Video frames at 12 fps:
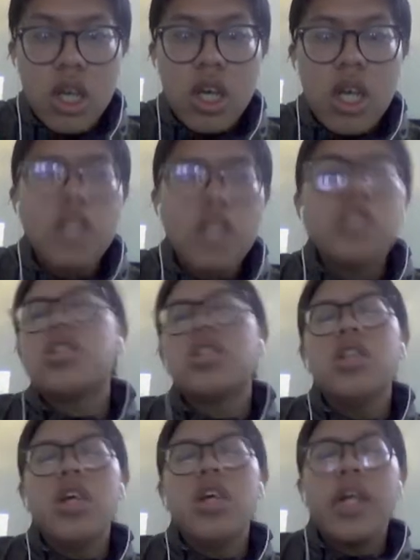And this is
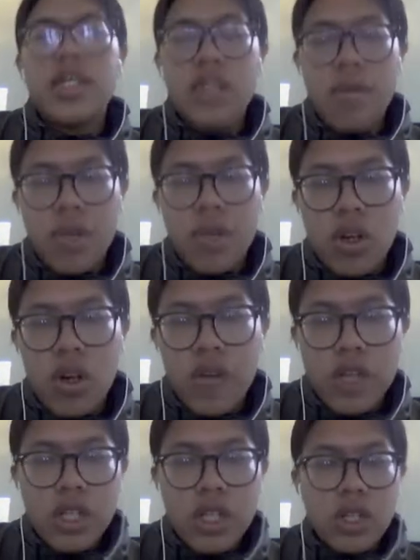the example
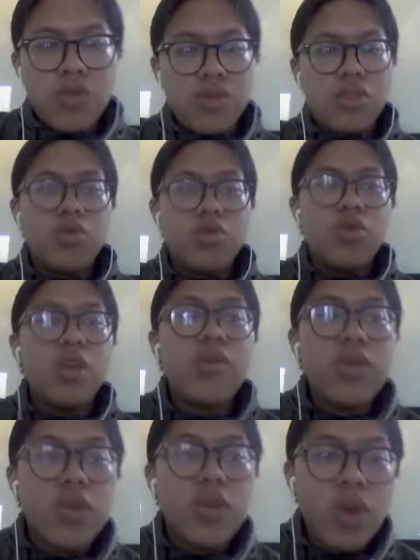of the news, twenty
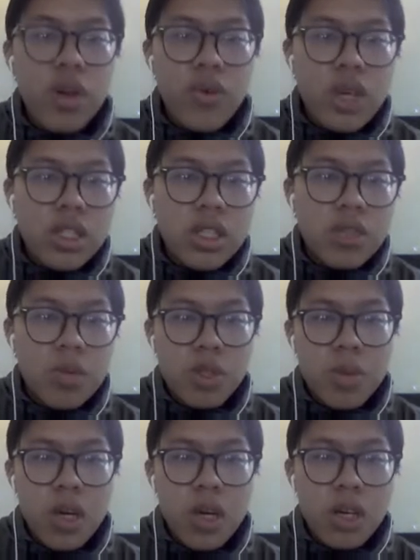twenty-one's
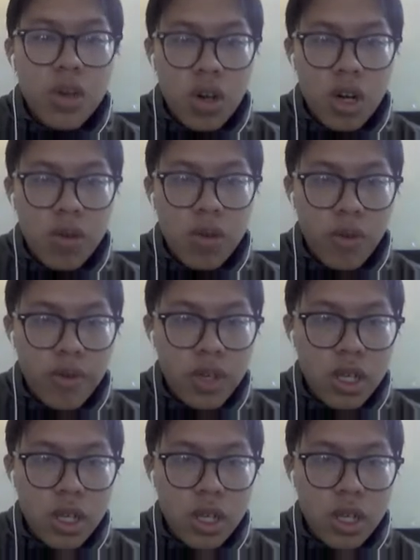most brilliant horror movie.